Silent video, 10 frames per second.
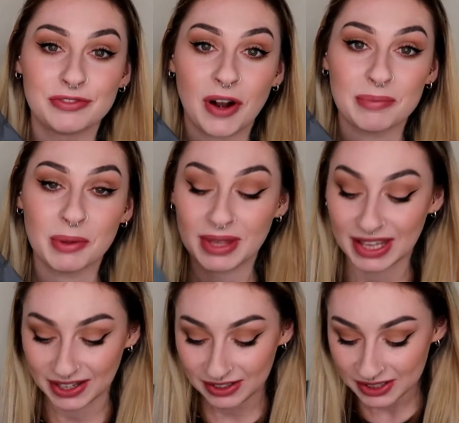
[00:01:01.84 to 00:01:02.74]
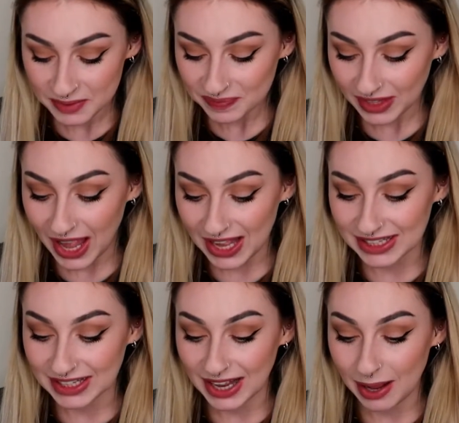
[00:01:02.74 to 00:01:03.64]
from them here,
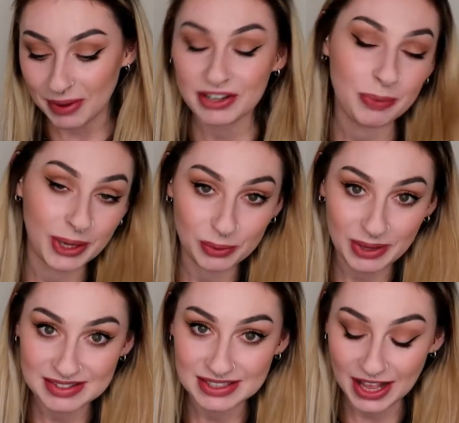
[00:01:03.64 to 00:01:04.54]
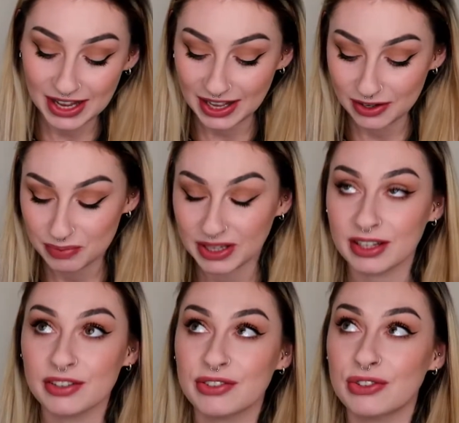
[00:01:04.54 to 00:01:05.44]
and I managed to pick it up yesterday, and I've
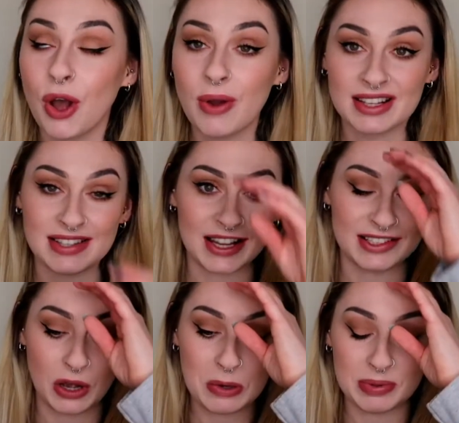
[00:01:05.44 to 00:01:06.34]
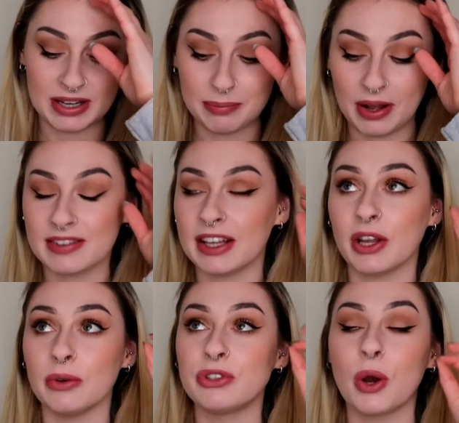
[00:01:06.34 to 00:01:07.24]
been so excited to open it, but I was like,
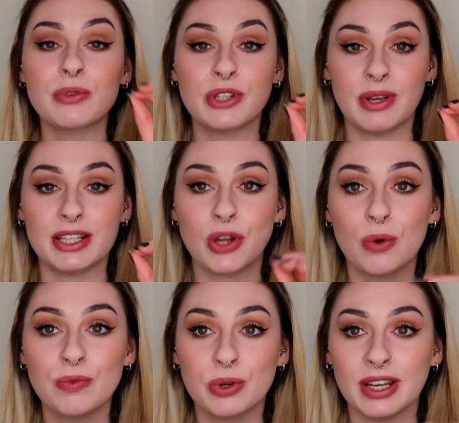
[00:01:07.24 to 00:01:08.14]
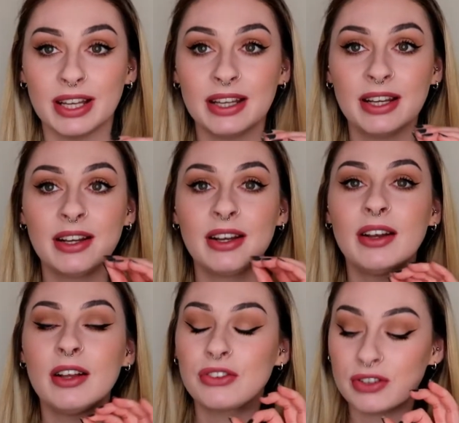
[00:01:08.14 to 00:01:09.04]
no, don't do it, don't ruin it.
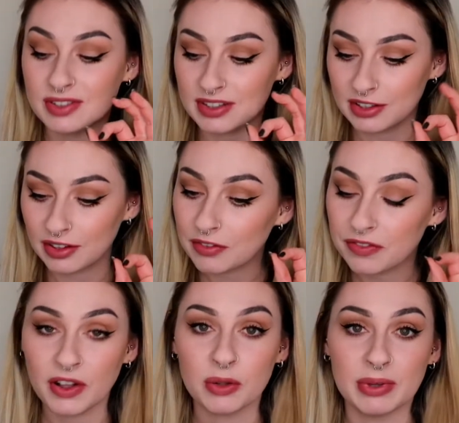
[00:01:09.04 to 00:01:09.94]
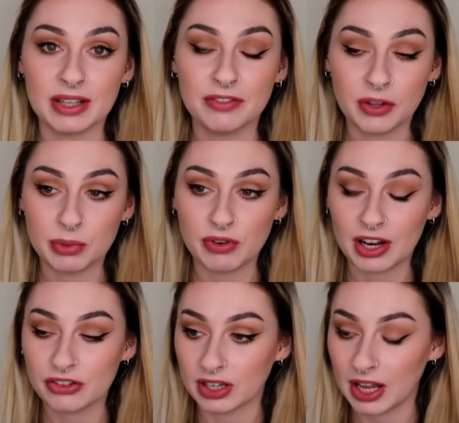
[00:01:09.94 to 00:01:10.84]
Just film it, film your
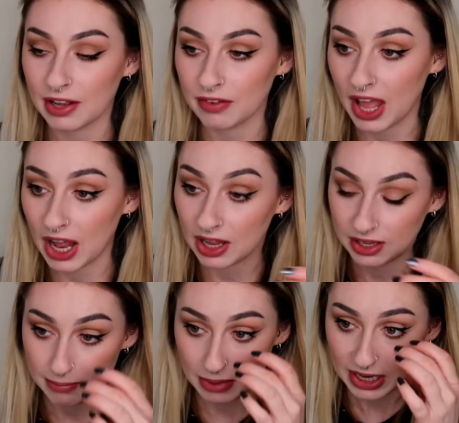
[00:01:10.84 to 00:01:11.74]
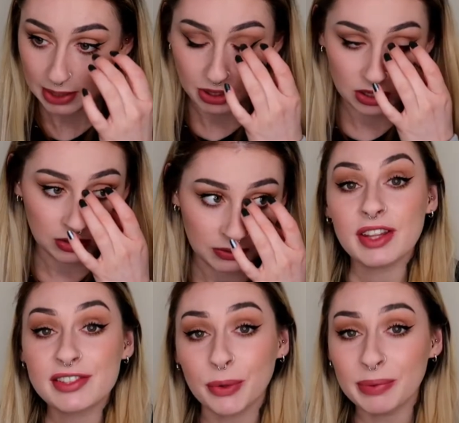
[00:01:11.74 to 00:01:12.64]
reaction. I have a hair in my eyeball. So
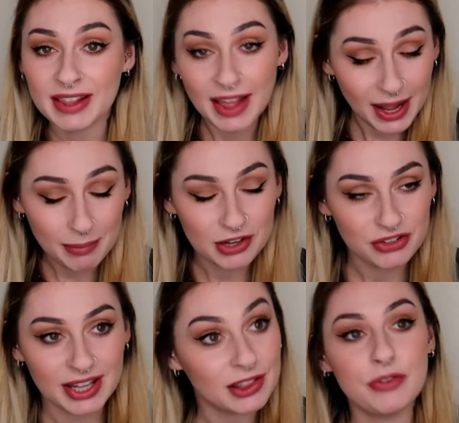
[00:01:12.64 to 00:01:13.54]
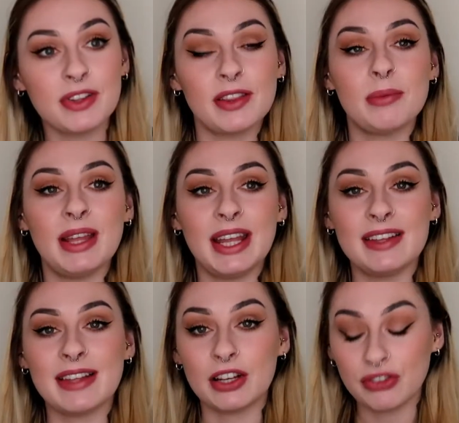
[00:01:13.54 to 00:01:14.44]
this company that I'm actually in love with at the minute
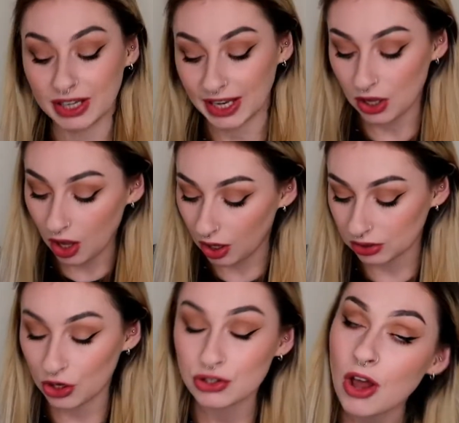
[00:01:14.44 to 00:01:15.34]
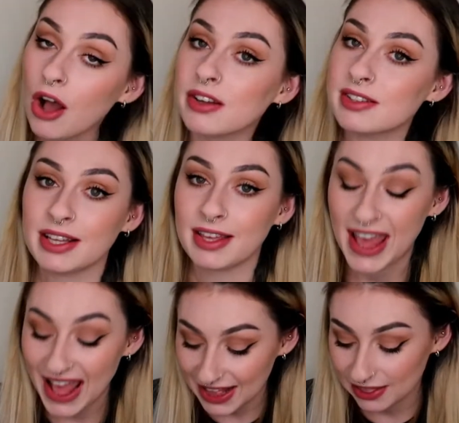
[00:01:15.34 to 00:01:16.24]
is actually called Nox
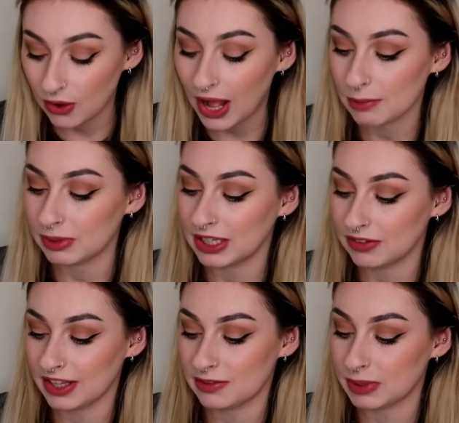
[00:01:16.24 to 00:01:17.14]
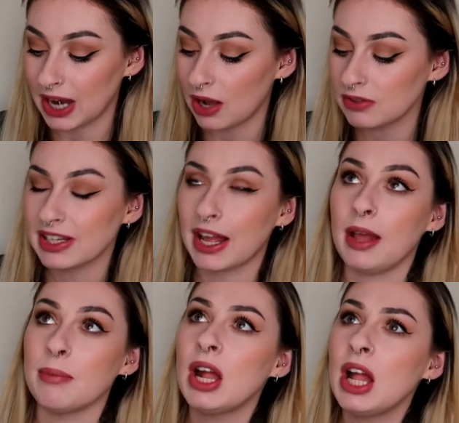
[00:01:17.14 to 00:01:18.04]
Caelo, I believe it's pronounced. I
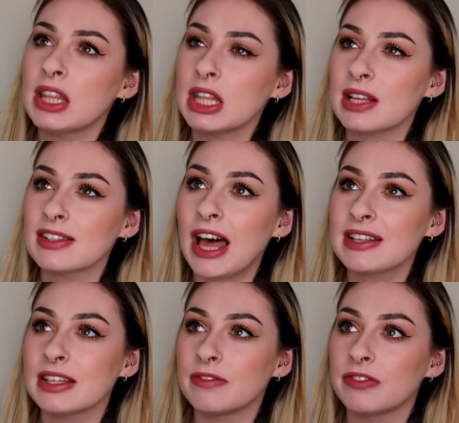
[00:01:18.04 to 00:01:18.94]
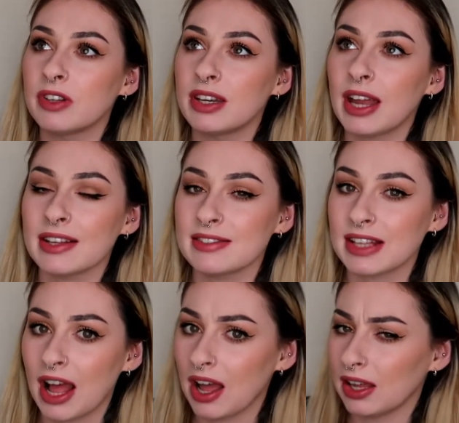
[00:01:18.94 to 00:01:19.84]
think that's Latin for night
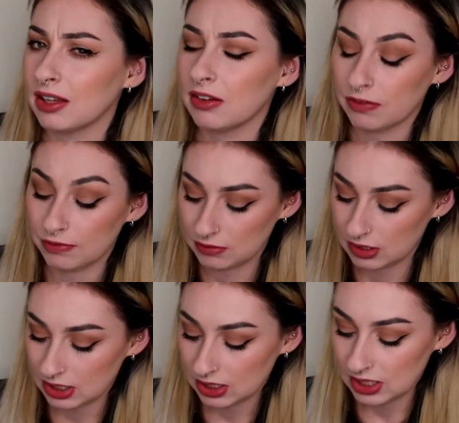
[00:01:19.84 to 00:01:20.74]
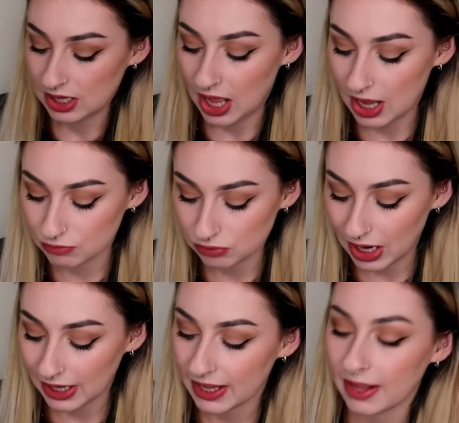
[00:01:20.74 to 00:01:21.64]
sky, if I'm
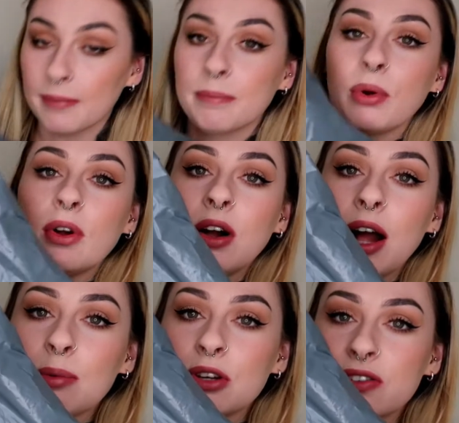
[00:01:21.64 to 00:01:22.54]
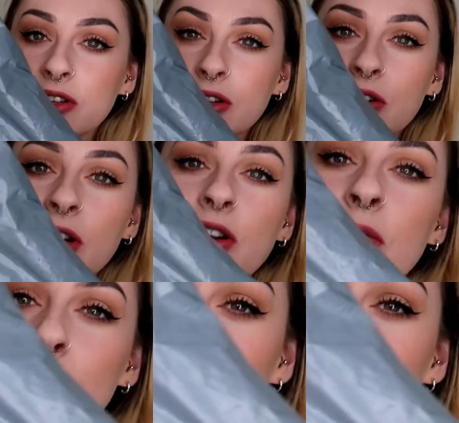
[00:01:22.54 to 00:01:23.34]
right. But I'm just gonna cover my